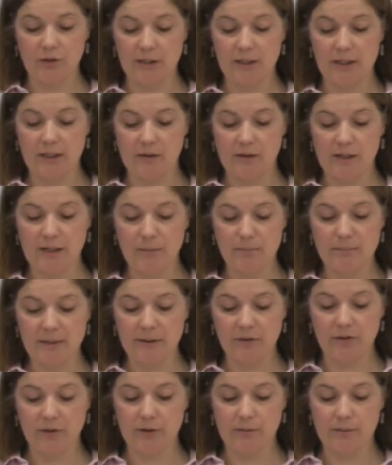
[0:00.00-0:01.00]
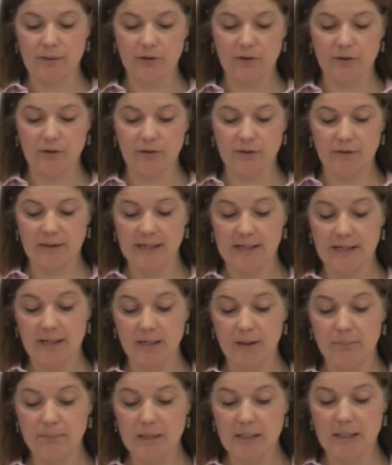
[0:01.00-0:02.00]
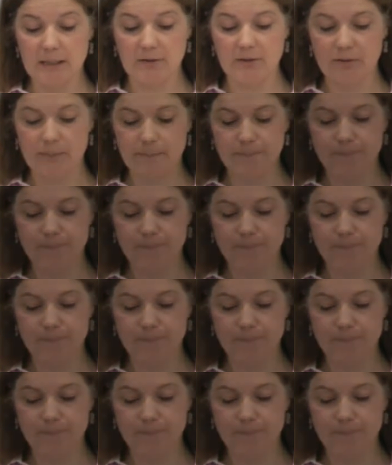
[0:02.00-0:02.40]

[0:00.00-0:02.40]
And I'll come back to the reasons for that in a minute.